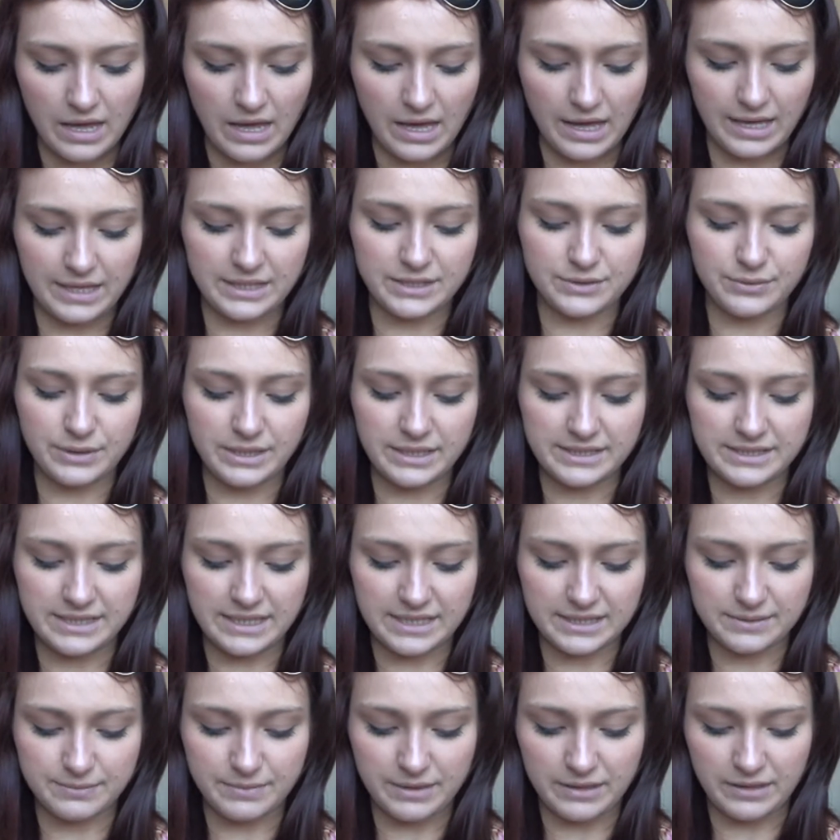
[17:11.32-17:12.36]
And
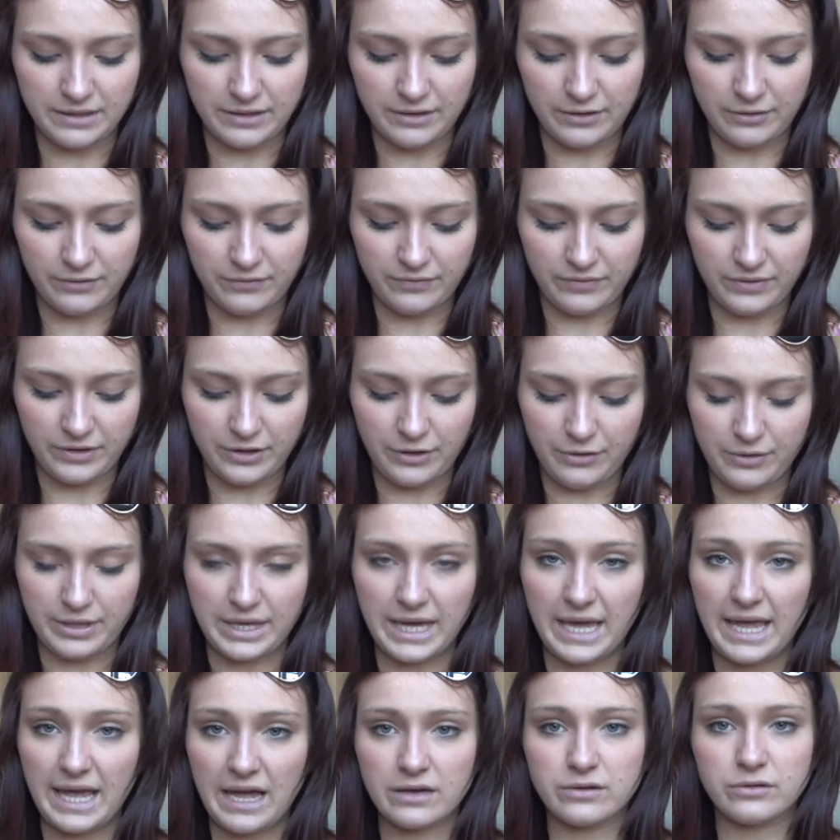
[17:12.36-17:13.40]
26 million of
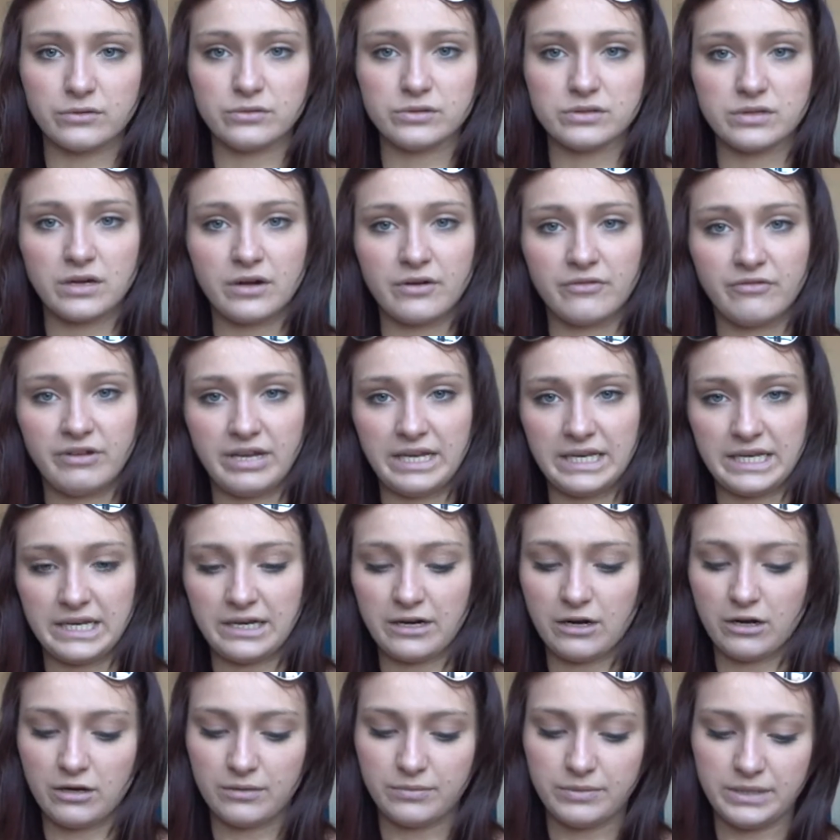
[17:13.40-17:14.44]
UK adults are reading
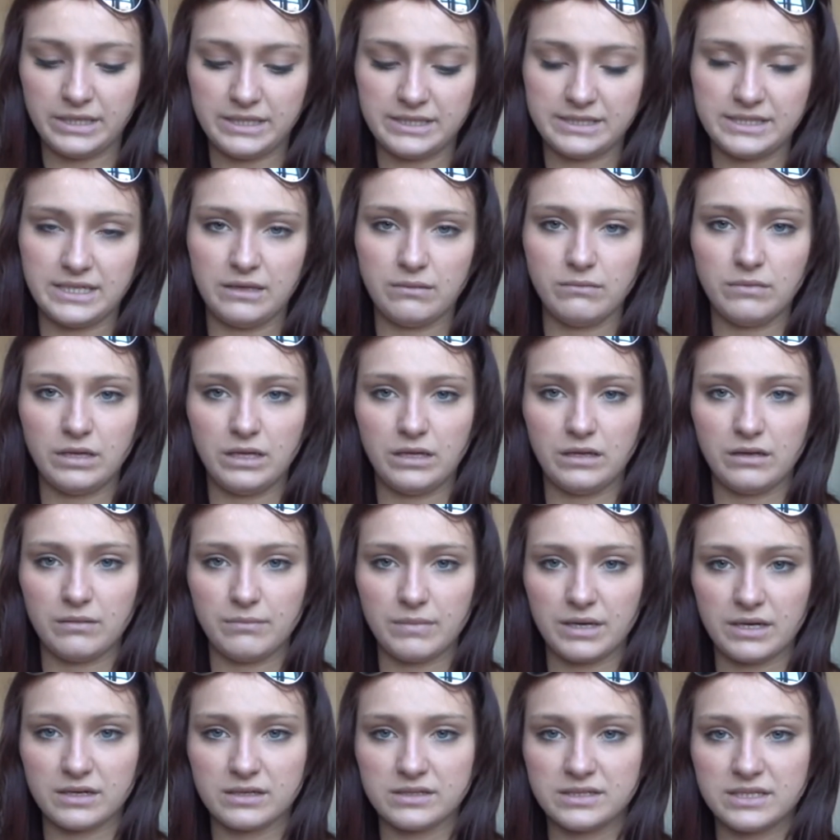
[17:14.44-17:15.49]
IPC Media
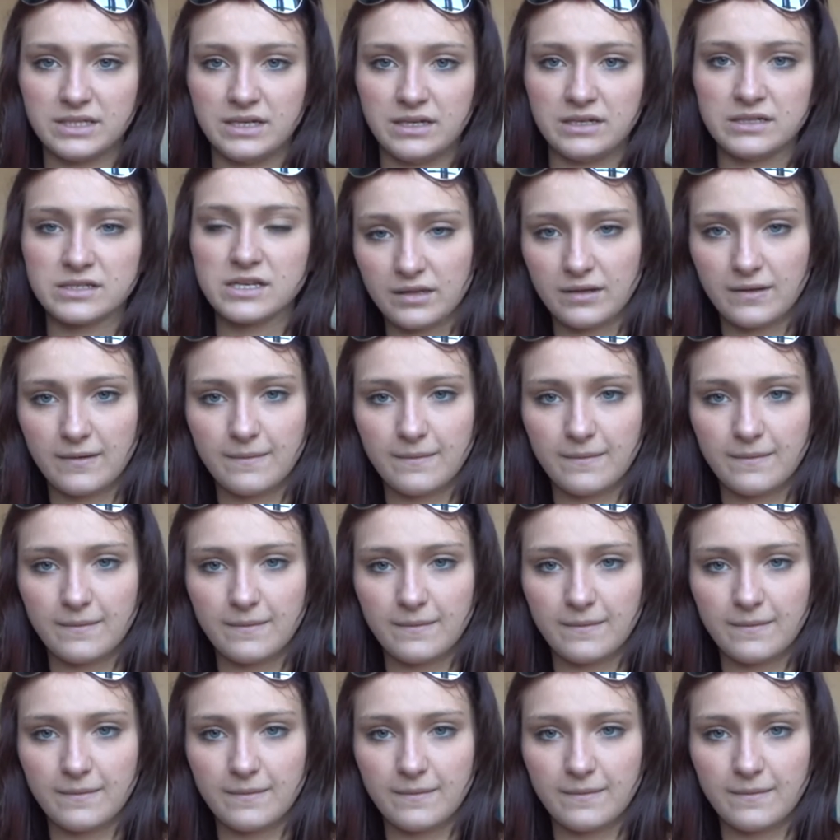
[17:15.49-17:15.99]
magazines.